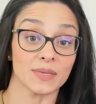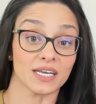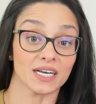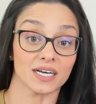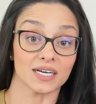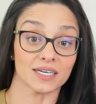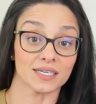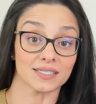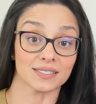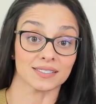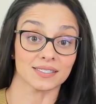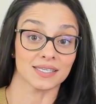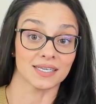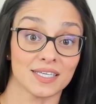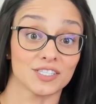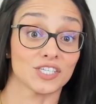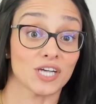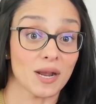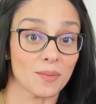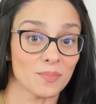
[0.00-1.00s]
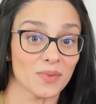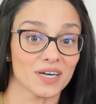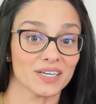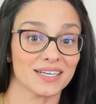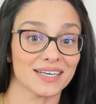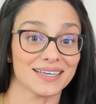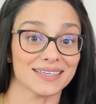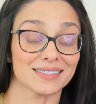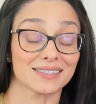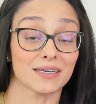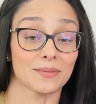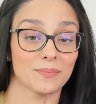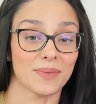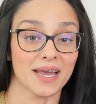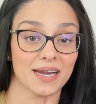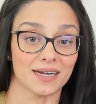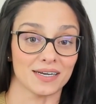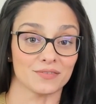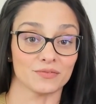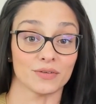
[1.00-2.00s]
because the job market is
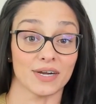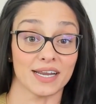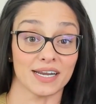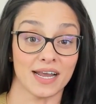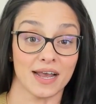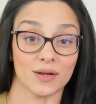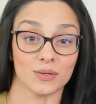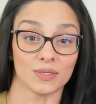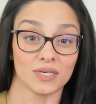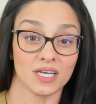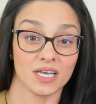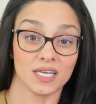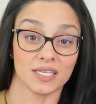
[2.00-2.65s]
competitive right now.